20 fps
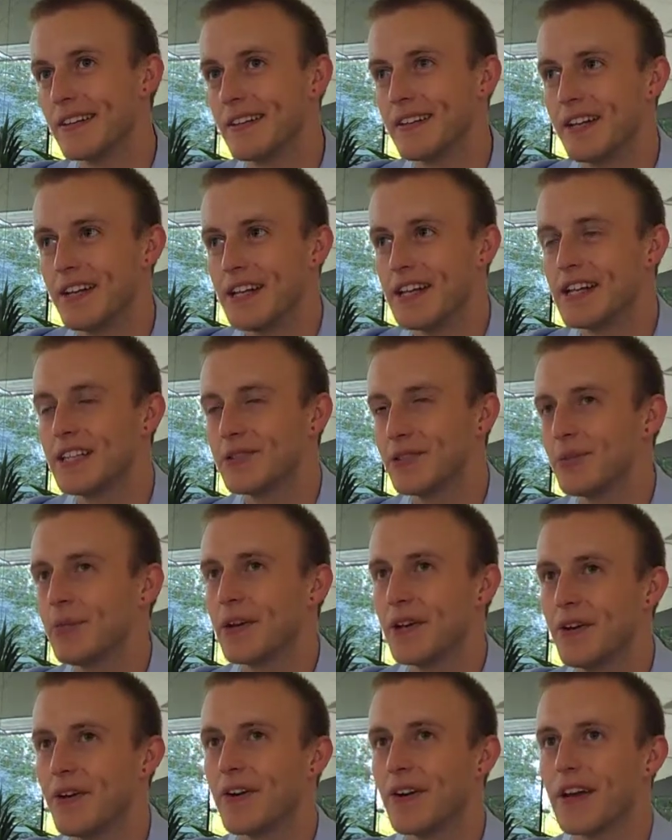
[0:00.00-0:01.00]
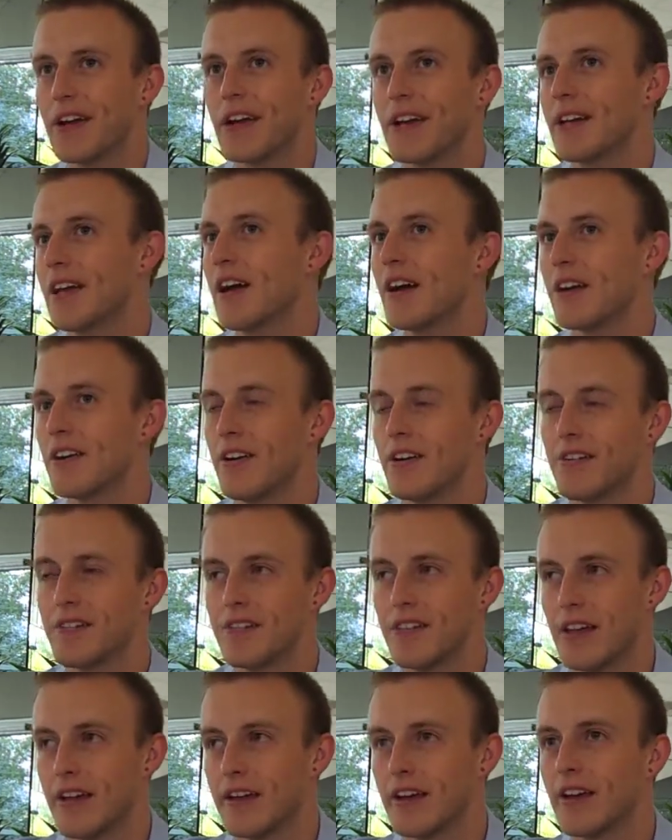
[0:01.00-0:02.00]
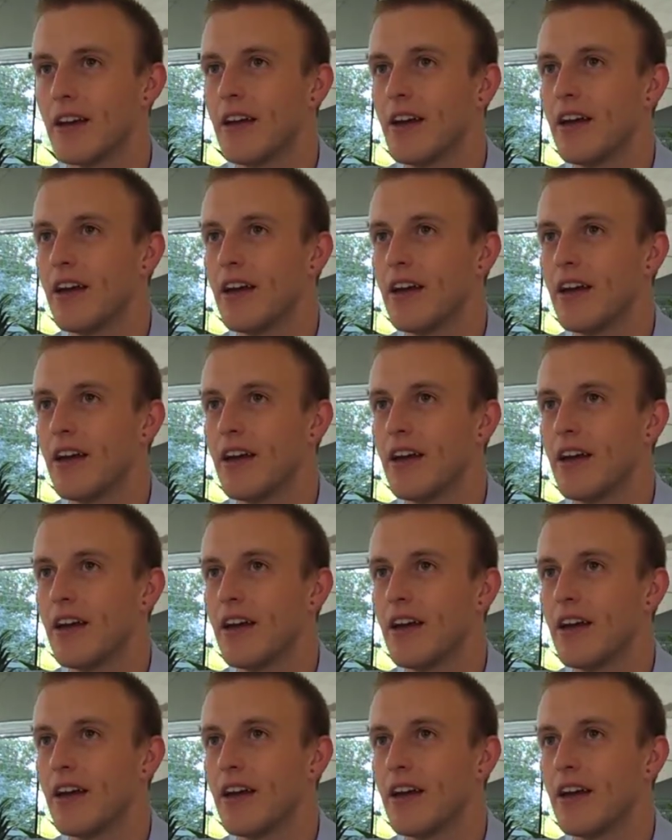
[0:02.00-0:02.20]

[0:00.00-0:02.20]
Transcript: the knees would be knocking and that kind of thing.